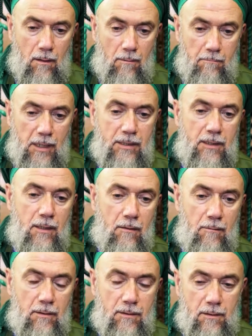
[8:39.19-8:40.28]
mixing
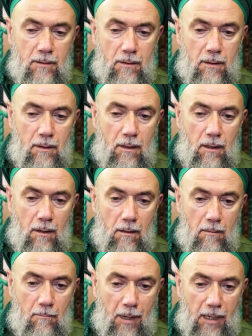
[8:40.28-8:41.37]
with
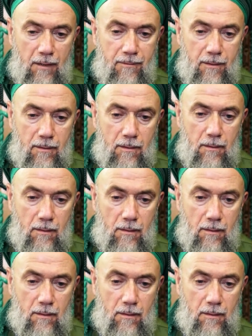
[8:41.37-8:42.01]
benefit,